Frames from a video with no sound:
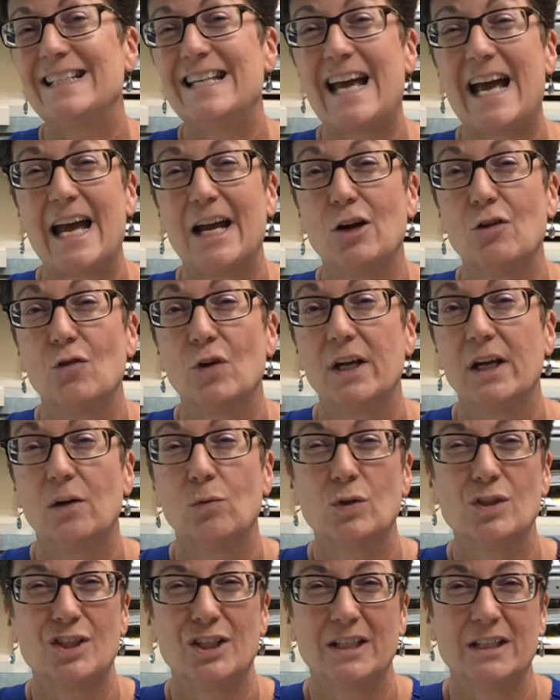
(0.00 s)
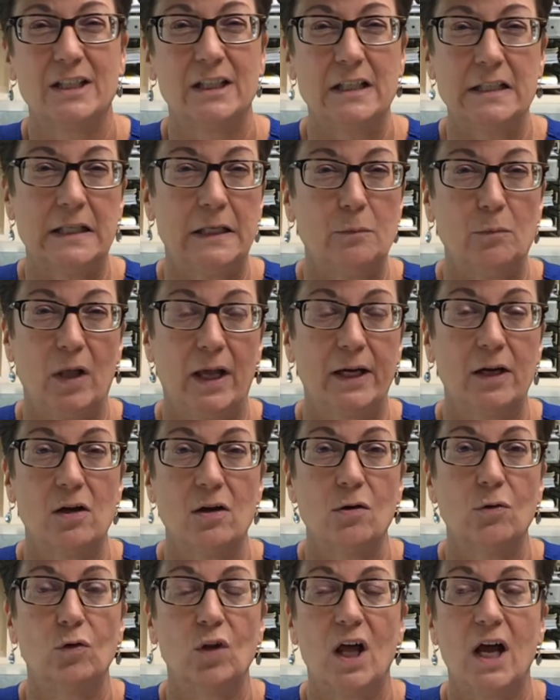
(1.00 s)
diarrhea, which doesn't seem like a
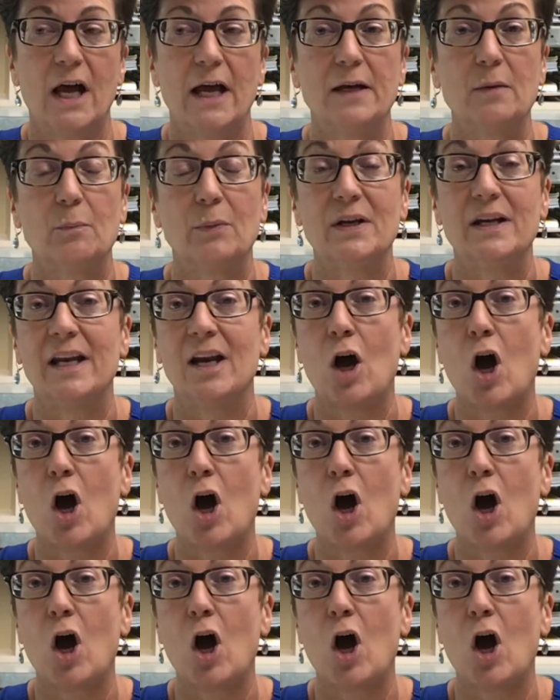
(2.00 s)
whole lot, but it